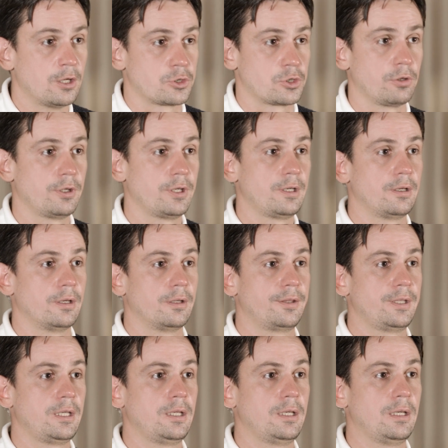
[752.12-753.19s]
So
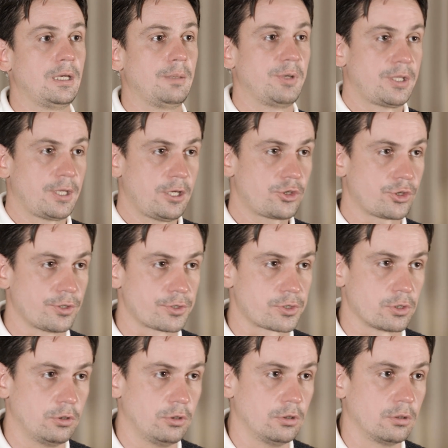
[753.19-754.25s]
the limitations
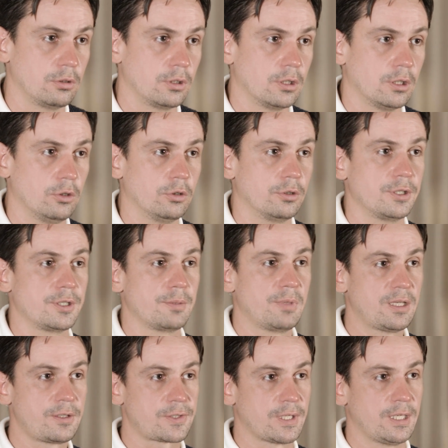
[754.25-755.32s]
on the
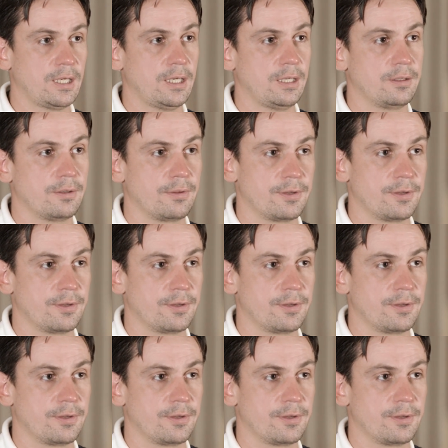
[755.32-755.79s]
demand side,